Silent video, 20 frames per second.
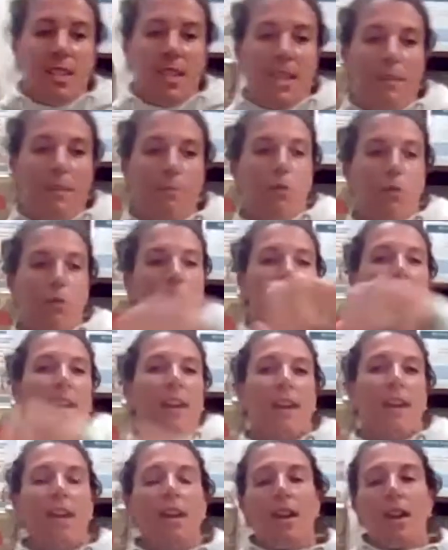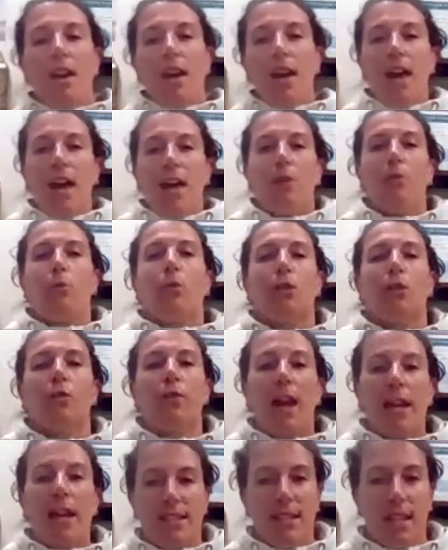keep moving and we're
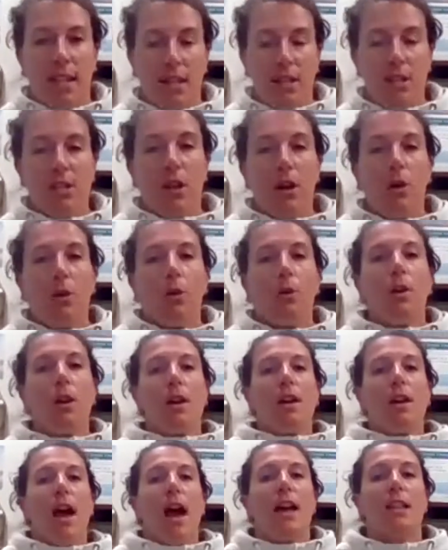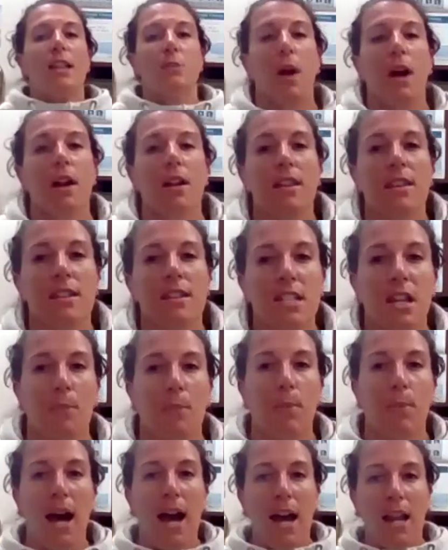resting. So as part of the
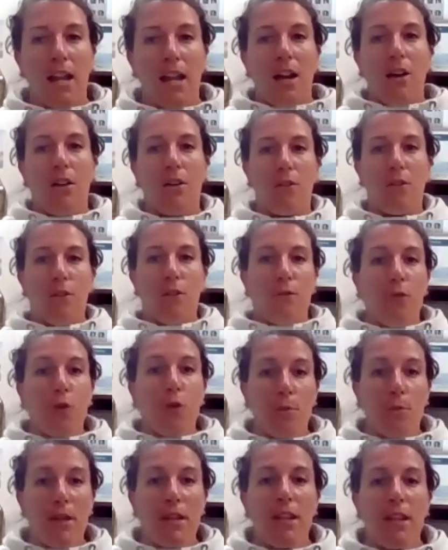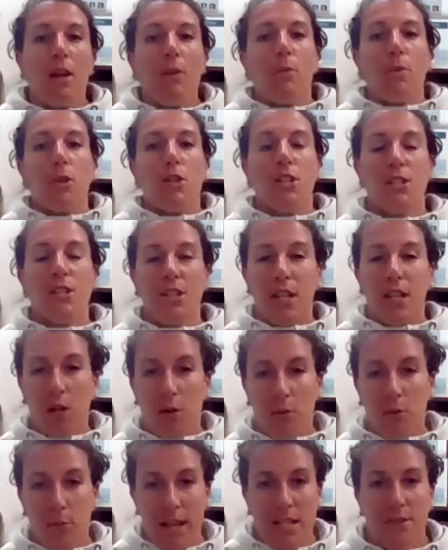Tabata formula, we're just gonna
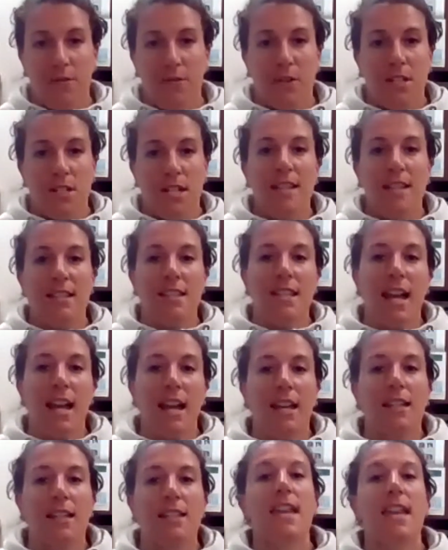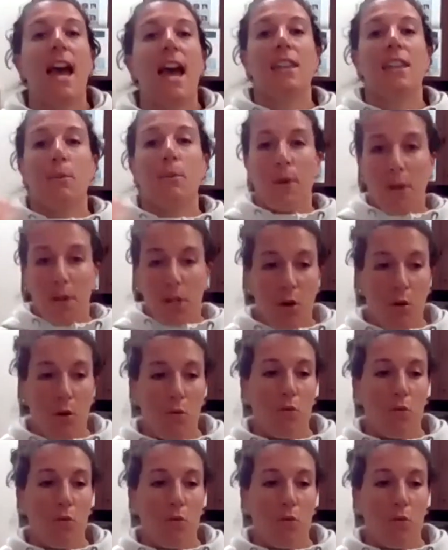rest for 10 seconds and then we're gonna go